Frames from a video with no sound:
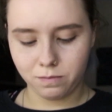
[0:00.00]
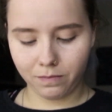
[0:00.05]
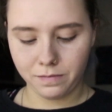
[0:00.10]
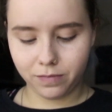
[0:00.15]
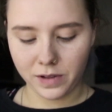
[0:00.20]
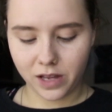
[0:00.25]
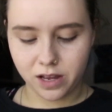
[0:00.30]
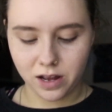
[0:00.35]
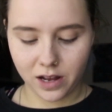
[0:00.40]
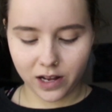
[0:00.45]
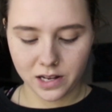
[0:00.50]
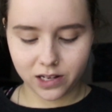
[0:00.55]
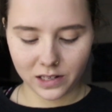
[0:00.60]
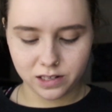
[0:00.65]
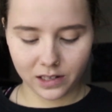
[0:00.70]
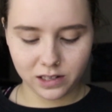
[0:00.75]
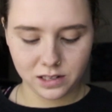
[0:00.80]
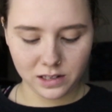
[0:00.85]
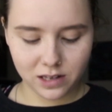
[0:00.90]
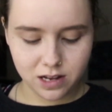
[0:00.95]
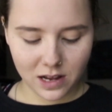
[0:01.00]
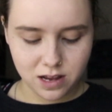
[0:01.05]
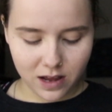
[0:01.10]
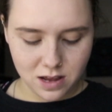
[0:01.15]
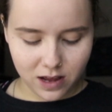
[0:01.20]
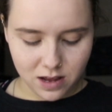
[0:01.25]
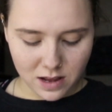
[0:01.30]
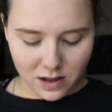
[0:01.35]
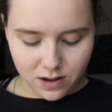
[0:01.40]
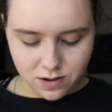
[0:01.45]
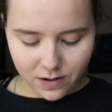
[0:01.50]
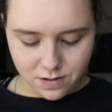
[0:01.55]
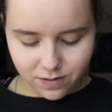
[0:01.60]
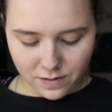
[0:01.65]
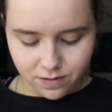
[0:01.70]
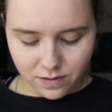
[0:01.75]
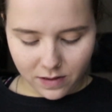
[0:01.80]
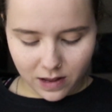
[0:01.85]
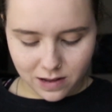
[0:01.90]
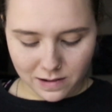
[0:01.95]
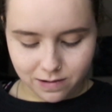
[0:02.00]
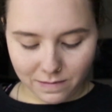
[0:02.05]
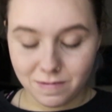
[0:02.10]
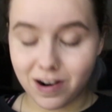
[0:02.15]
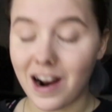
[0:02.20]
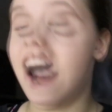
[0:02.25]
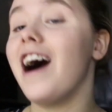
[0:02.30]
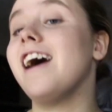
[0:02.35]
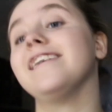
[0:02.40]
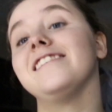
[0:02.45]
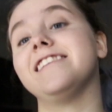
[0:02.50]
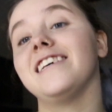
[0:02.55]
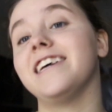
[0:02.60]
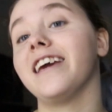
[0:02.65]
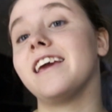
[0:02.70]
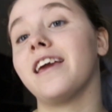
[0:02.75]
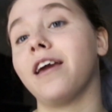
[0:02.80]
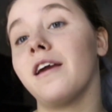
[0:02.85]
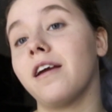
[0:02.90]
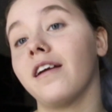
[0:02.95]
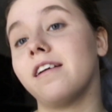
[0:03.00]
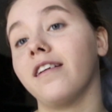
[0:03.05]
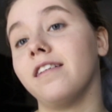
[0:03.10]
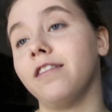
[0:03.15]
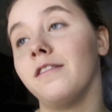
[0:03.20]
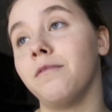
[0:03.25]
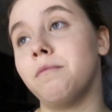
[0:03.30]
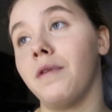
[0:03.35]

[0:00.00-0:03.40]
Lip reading: because I'm not taking